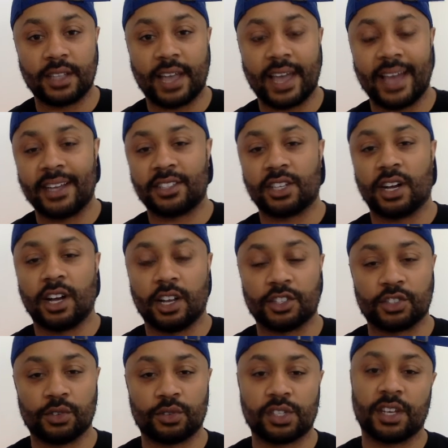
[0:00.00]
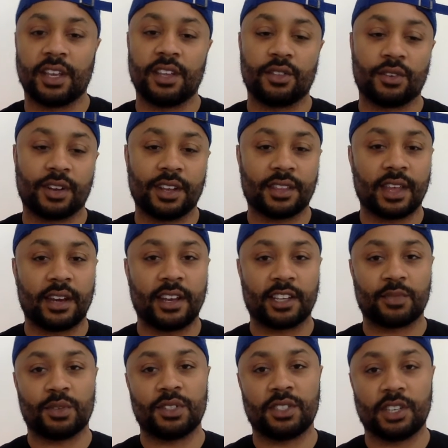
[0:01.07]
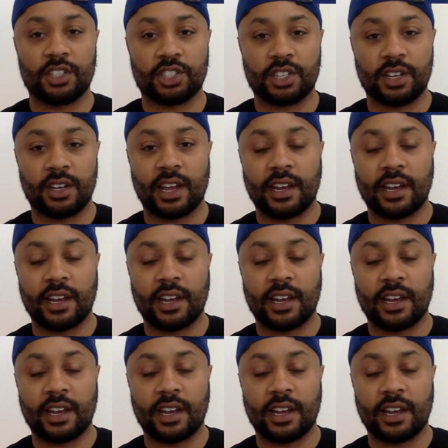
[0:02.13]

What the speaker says: I had to hustle to either get that next position.